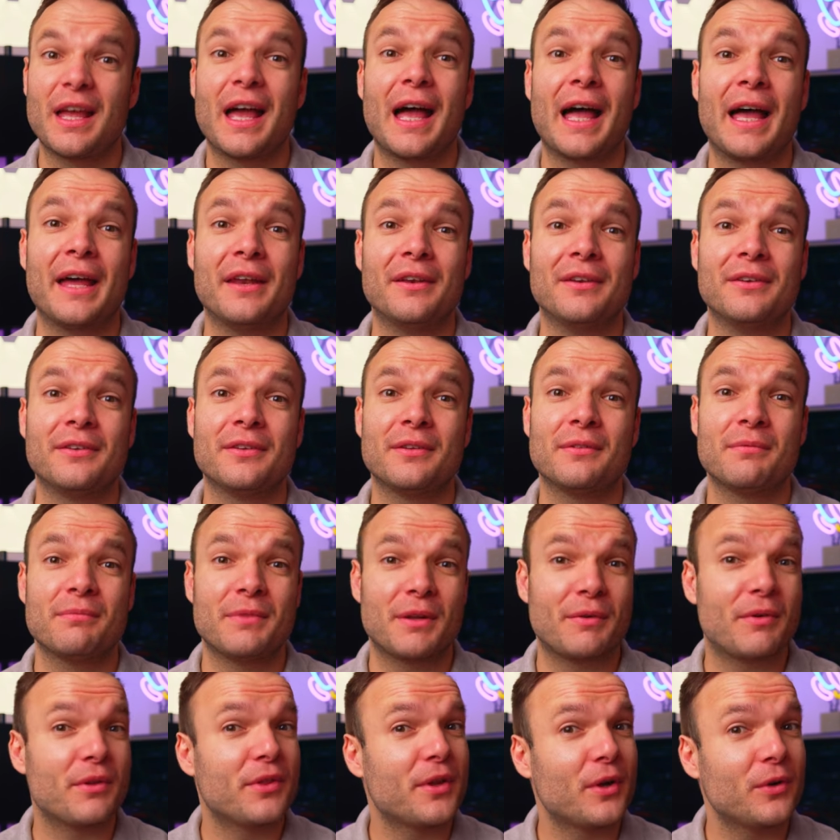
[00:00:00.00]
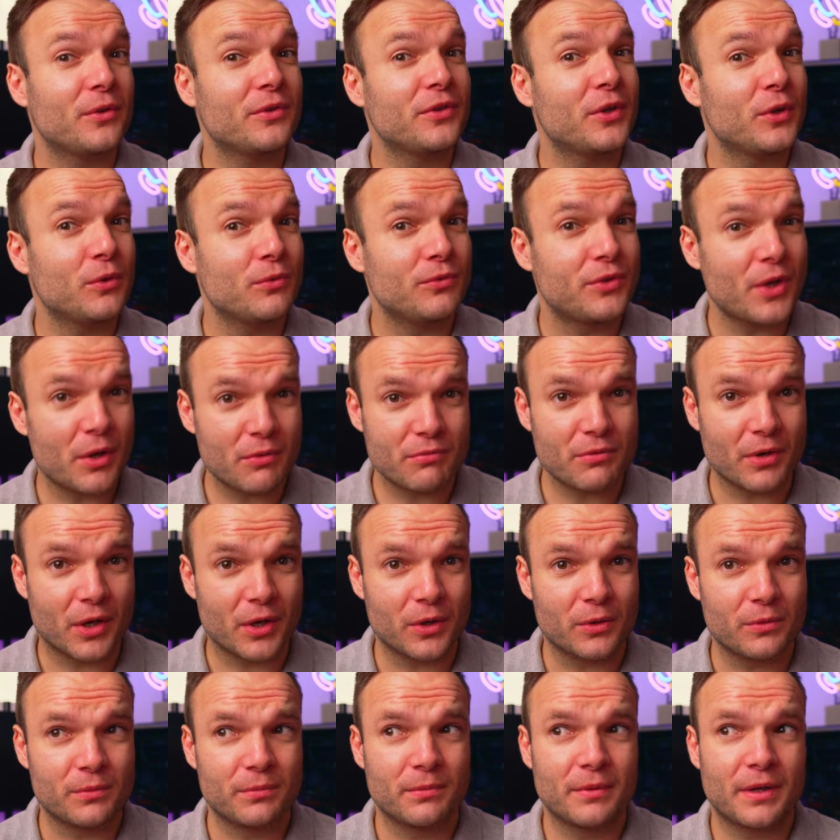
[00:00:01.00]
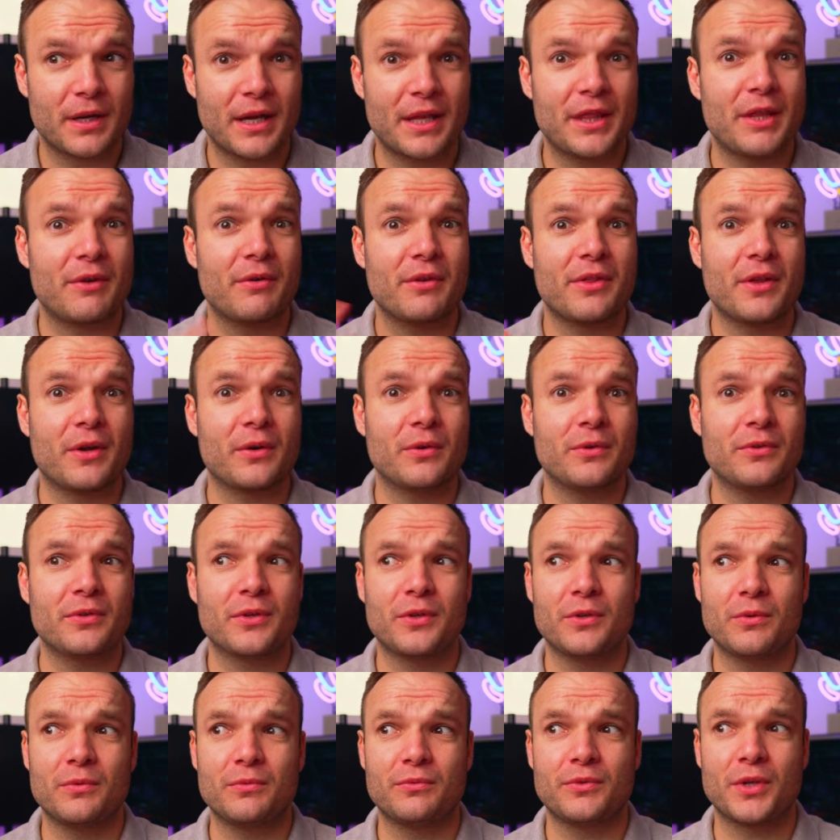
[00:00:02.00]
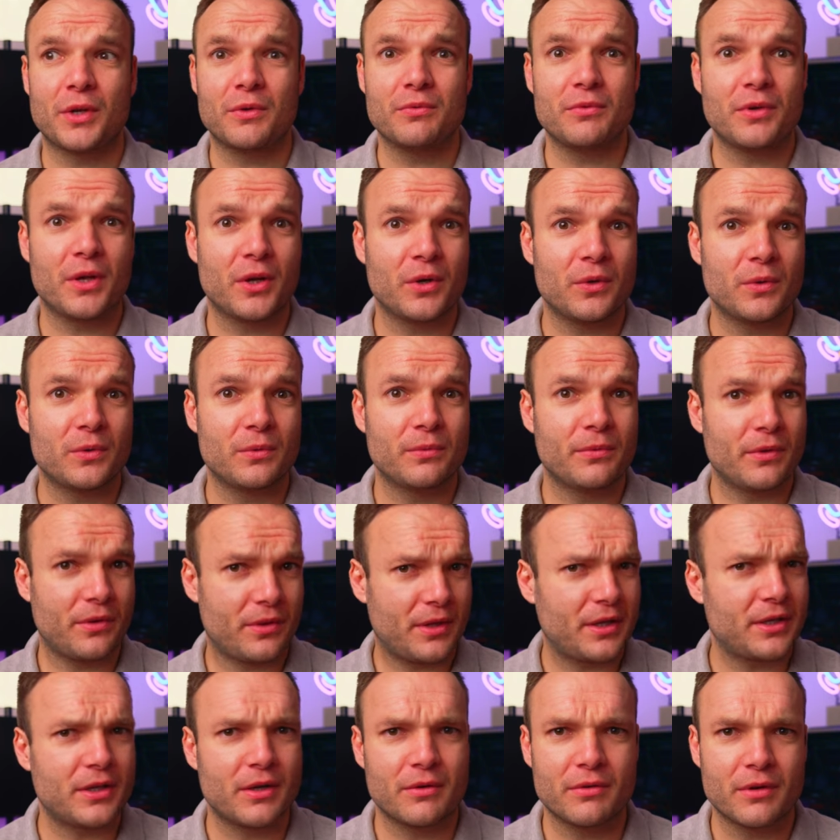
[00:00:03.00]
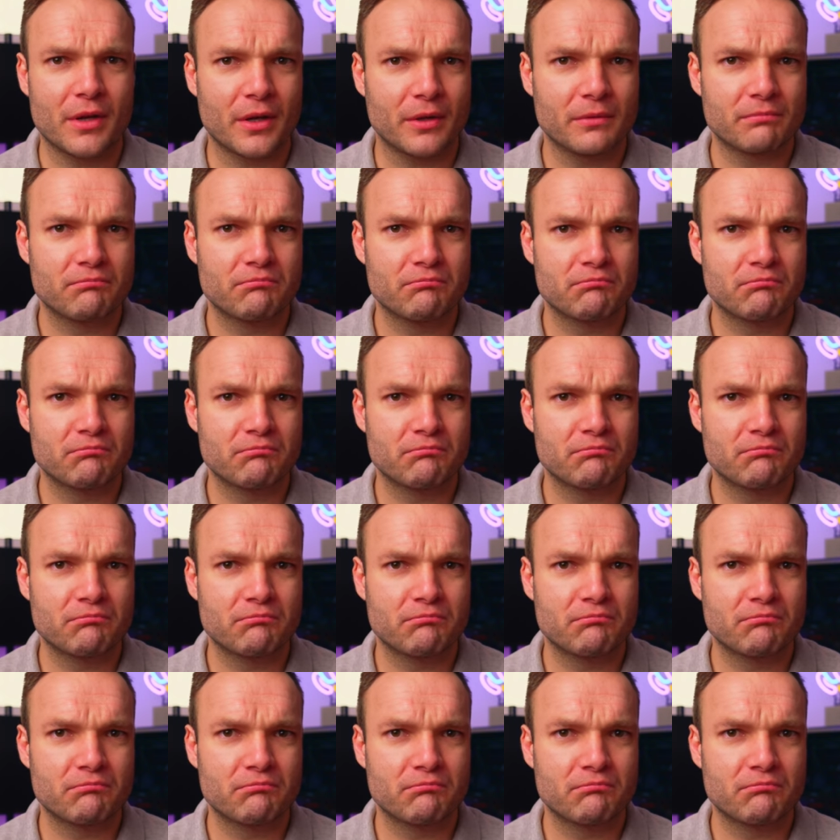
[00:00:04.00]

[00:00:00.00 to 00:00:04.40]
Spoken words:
And there are those who don't know, and there are those who don't know that they don't know.